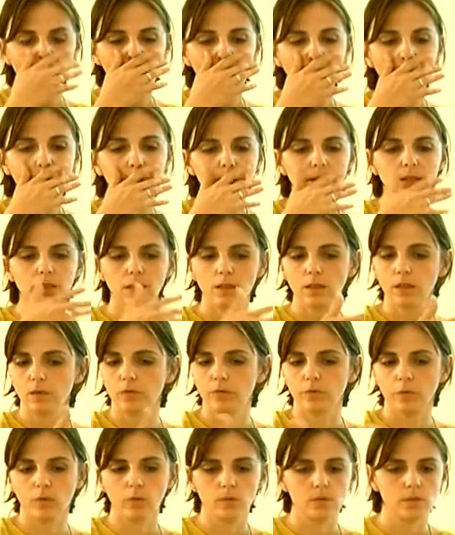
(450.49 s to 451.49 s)
And
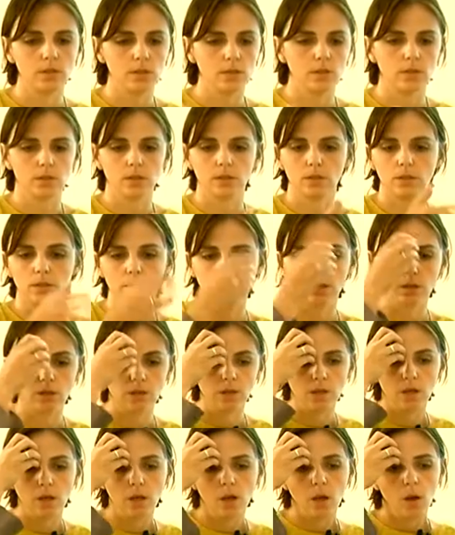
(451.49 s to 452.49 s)
of course,
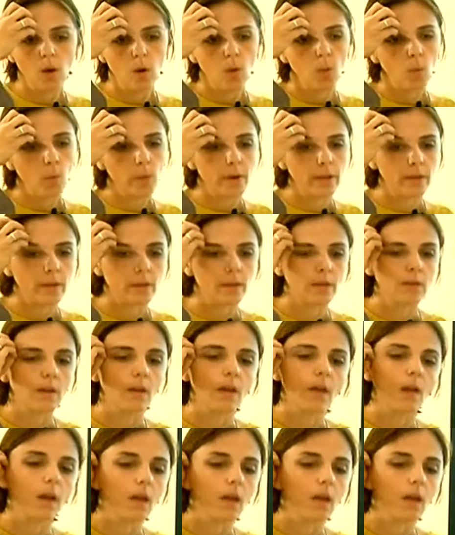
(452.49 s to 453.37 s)
with